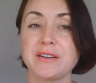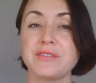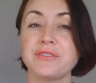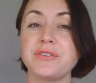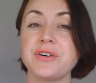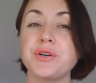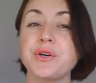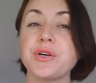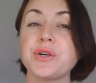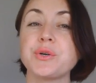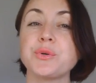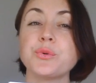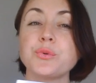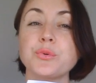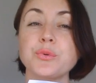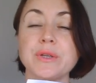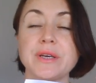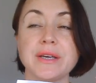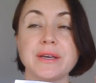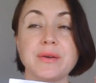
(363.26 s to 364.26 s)
and very
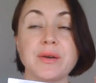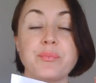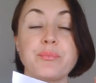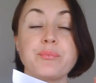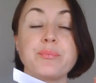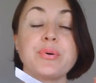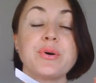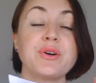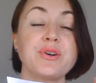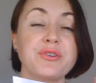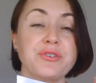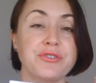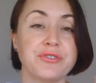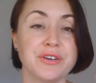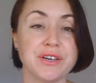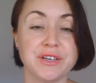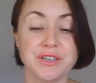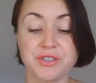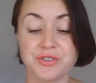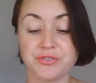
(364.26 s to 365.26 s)
cooling,
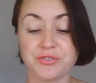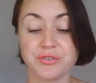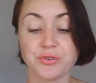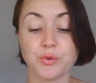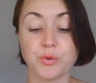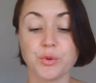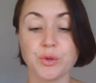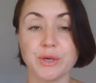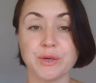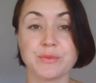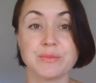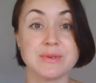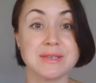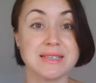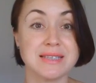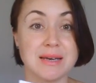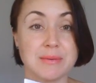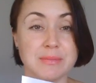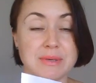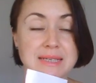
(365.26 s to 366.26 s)
perfect for
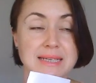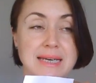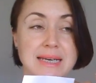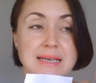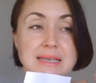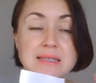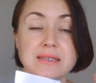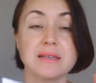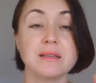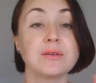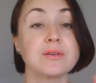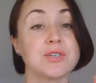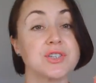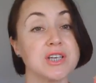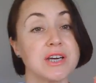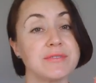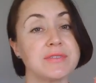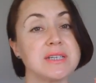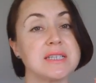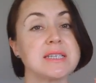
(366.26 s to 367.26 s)
summer days. The
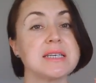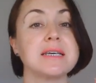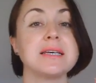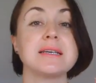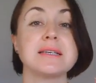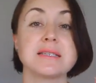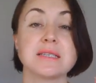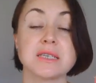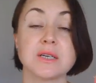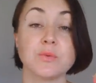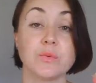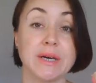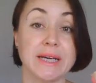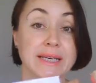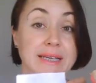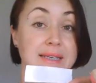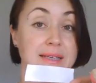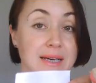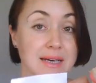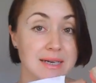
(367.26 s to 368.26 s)
longevity is
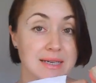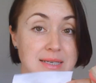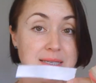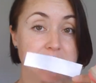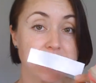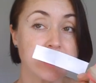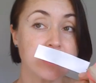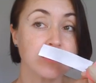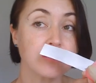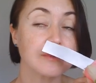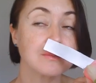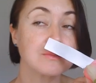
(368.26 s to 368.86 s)
quite nice.